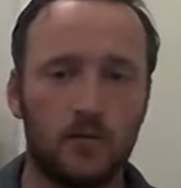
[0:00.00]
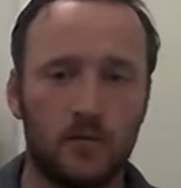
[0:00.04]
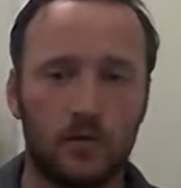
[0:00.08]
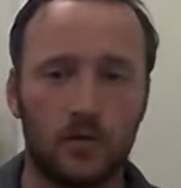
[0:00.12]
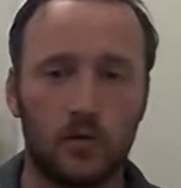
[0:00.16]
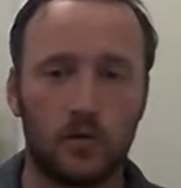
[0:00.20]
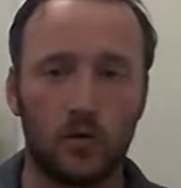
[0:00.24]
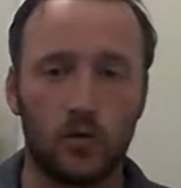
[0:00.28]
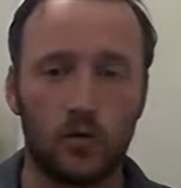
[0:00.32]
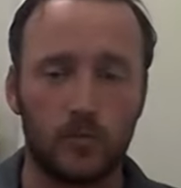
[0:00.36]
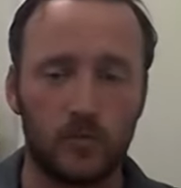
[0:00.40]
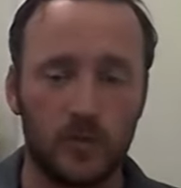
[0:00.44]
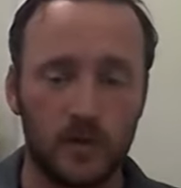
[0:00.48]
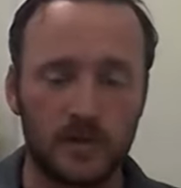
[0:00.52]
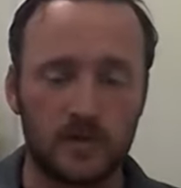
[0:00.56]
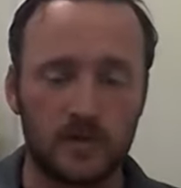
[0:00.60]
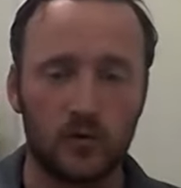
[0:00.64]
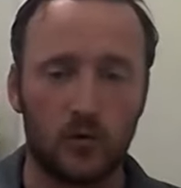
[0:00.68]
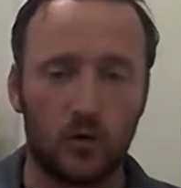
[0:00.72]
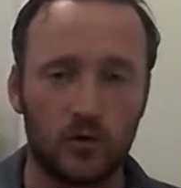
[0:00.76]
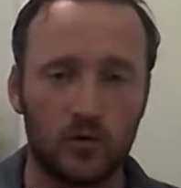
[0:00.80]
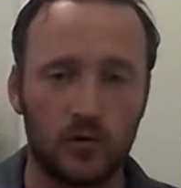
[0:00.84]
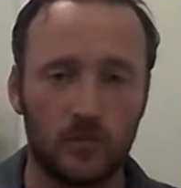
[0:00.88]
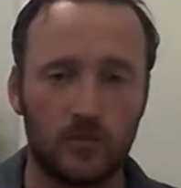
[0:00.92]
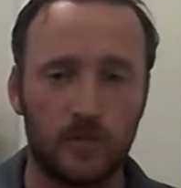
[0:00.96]
doing my
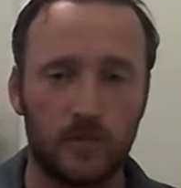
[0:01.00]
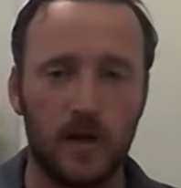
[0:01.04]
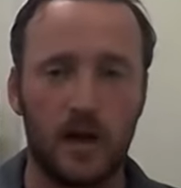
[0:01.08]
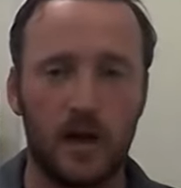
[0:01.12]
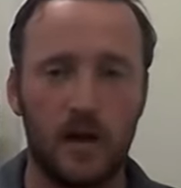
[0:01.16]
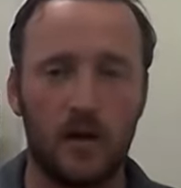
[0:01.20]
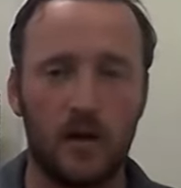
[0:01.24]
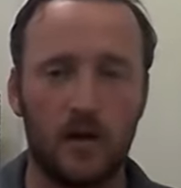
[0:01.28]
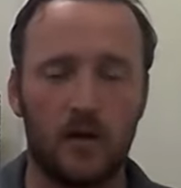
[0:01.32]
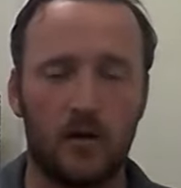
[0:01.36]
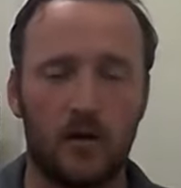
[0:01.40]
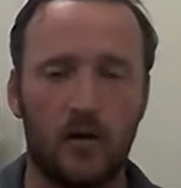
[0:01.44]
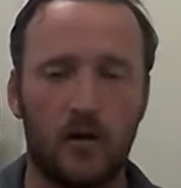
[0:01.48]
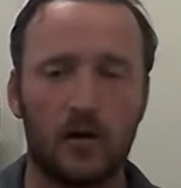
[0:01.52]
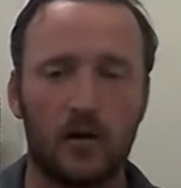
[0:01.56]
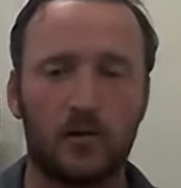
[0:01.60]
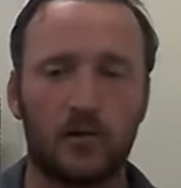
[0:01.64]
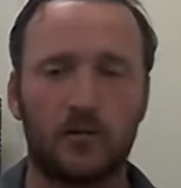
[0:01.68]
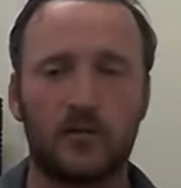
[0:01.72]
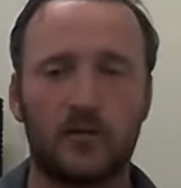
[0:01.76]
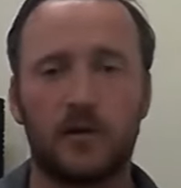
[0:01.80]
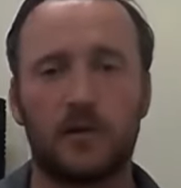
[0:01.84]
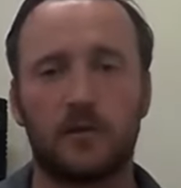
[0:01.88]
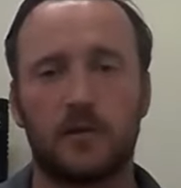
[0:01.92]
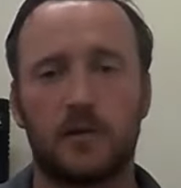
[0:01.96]
social media, all
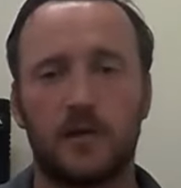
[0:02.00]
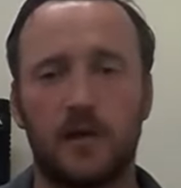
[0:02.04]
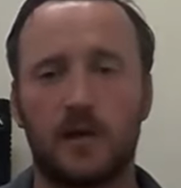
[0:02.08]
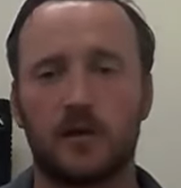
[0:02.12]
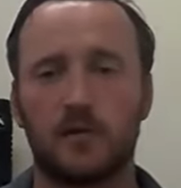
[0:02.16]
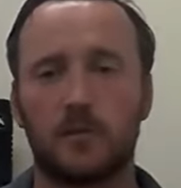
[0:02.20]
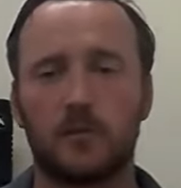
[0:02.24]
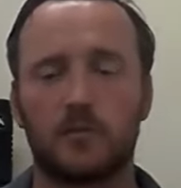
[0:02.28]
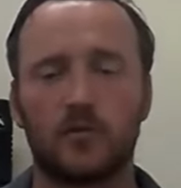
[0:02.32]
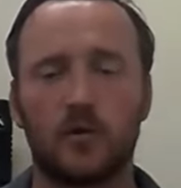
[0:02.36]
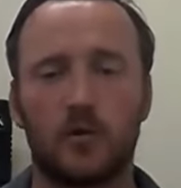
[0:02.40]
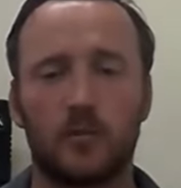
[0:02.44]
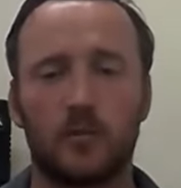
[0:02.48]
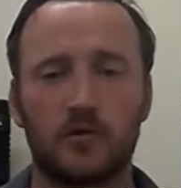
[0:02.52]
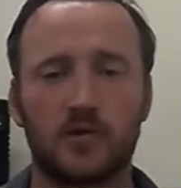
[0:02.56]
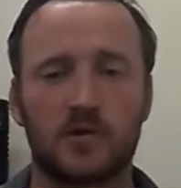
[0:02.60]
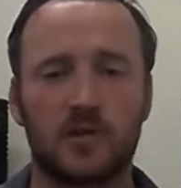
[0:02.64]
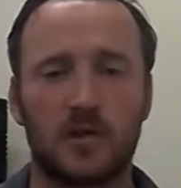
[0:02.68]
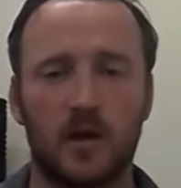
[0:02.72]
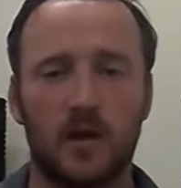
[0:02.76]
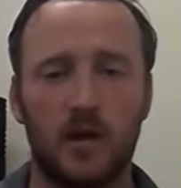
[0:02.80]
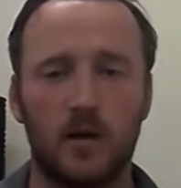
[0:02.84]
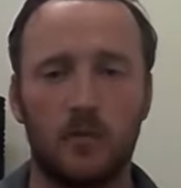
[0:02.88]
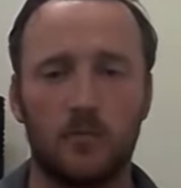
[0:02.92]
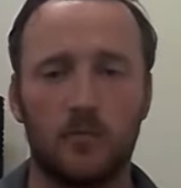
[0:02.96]
those things are taking so much
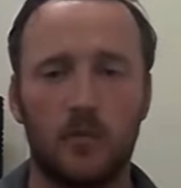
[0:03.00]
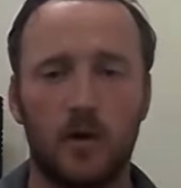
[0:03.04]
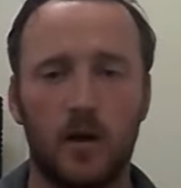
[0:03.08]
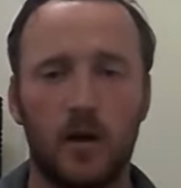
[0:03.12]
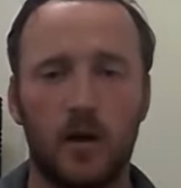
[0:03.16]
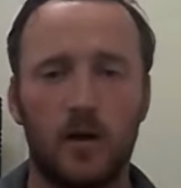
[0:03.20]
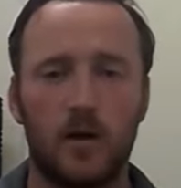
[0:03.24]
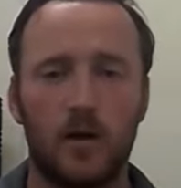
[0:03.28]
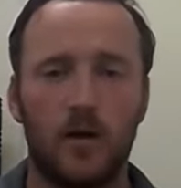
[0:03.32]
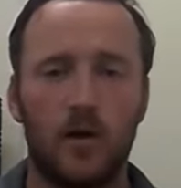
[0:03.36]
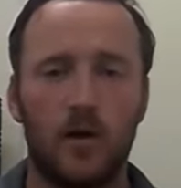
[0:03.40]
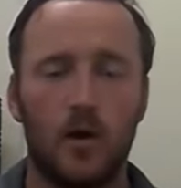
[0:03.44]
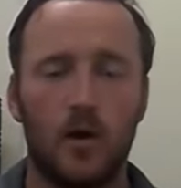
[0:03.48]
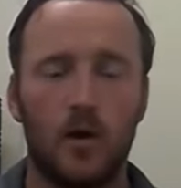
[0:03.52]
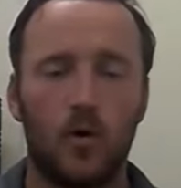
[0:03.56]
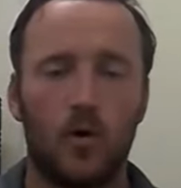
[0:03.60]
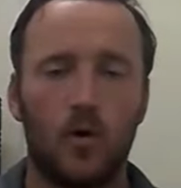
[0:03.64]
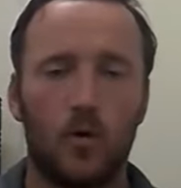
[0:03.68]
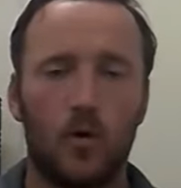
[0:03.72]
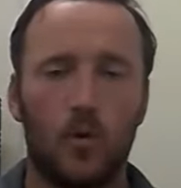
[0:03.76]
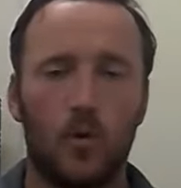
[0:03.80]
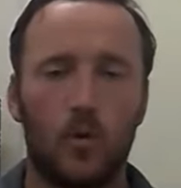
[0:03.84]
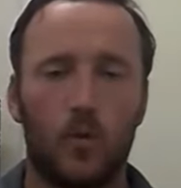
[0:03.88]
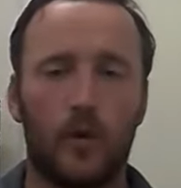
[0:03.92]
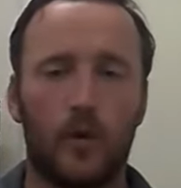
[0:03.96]
time
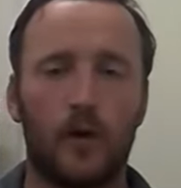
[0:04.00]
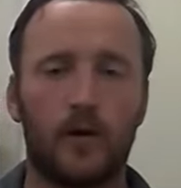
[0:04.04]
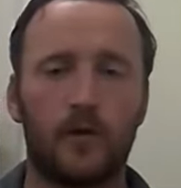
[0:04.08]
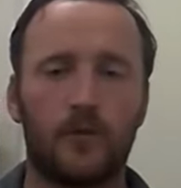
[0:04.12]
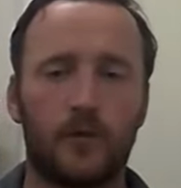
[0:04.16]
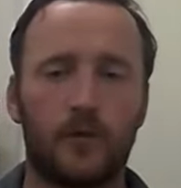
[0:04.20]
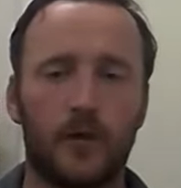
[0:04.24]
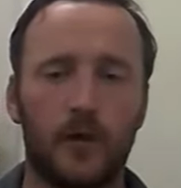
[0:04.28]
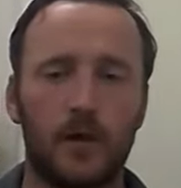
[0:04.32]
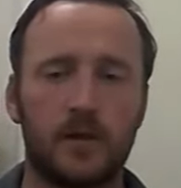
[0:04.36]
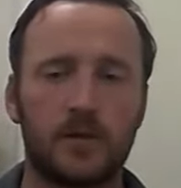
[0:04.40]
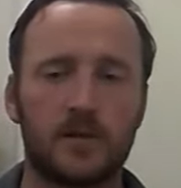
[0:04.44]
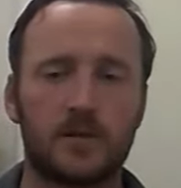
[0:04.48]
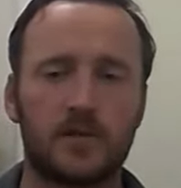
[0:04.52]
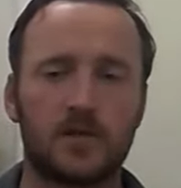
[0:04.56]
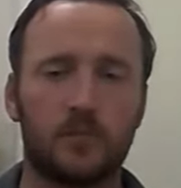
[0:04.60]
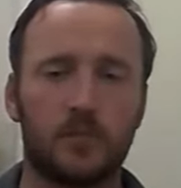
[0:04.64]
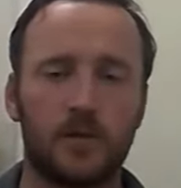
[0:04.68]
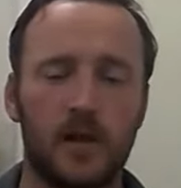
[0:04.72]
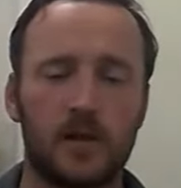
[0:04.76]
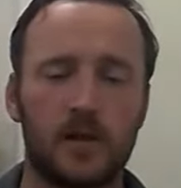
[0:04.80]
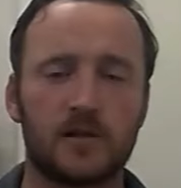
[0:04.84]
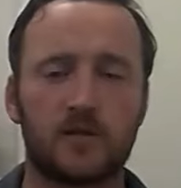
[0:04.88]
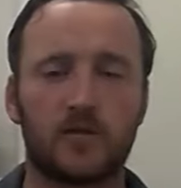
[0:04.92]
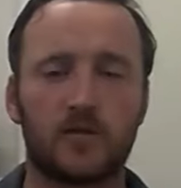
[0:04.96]
where if I had
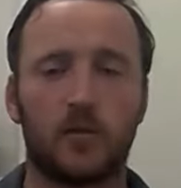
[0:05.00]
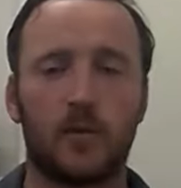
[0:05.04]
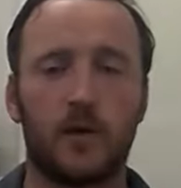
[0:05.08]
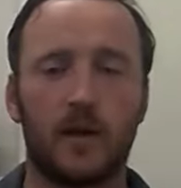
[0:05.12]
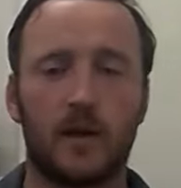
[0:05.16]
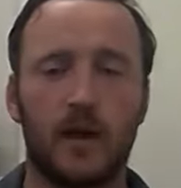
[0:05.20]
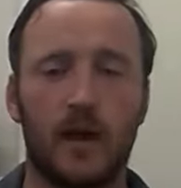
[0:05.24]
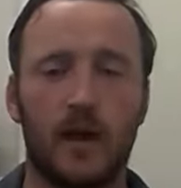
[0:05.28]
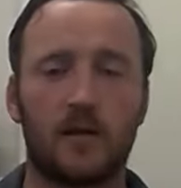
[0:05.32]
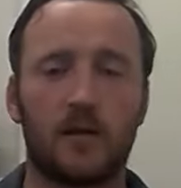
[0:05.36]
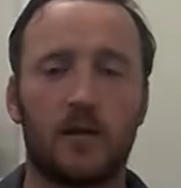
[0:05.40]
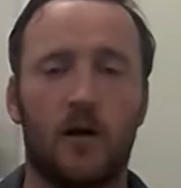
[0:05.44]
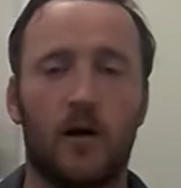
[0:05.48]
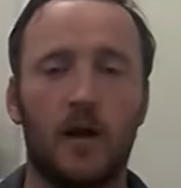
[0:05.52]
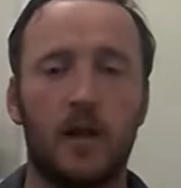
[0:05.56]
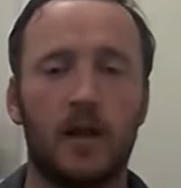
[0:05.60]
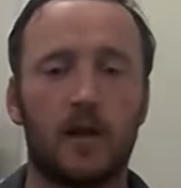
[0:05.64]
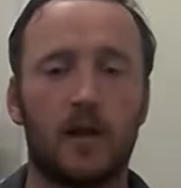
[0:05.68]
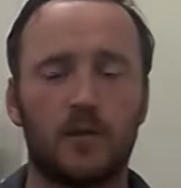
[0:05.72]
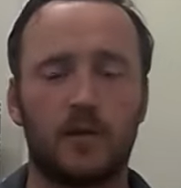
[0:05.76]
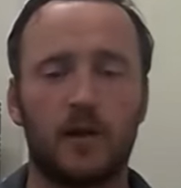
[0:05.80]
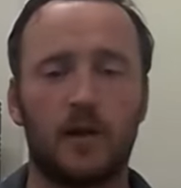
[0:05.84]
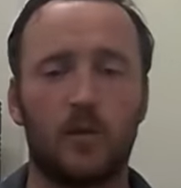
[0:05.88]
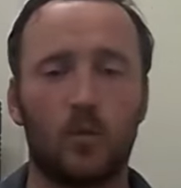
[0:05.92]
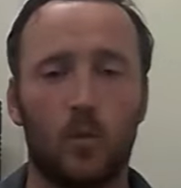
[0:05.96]
someone else doing that, I
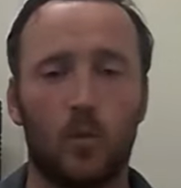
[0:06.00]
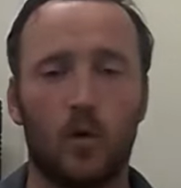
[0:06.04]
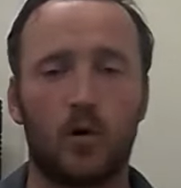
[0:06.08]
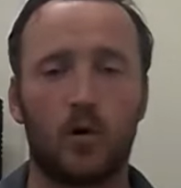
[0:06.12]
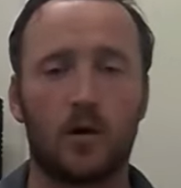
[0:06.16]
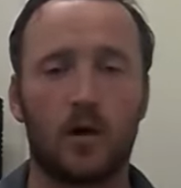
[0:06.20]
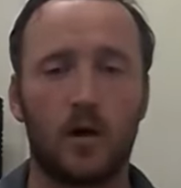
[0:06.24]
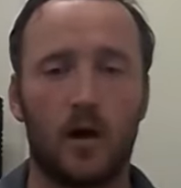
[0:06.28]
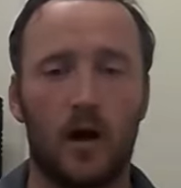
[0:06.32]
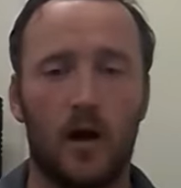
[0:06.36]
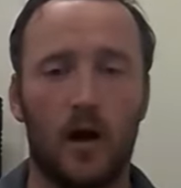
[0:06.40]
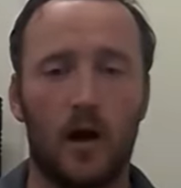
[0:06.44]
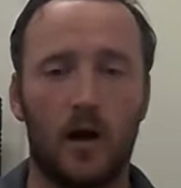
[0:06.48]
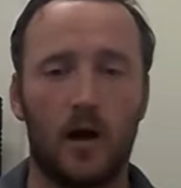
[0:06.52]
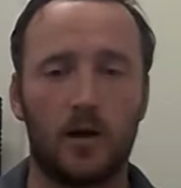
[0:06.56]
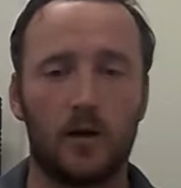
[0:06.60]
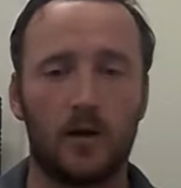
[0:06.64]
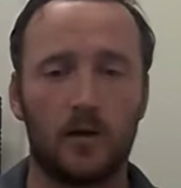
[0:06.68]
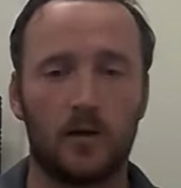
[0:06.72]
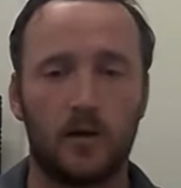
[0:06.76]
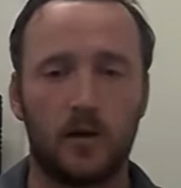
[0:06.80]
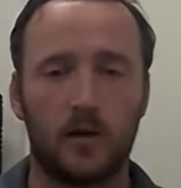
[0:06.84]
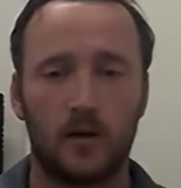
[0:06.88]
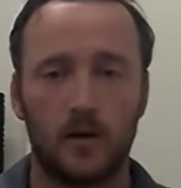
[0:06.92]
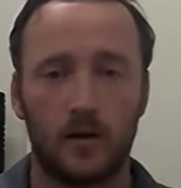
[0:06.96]
could then work
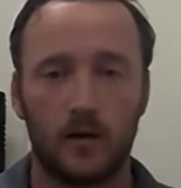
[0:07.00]
on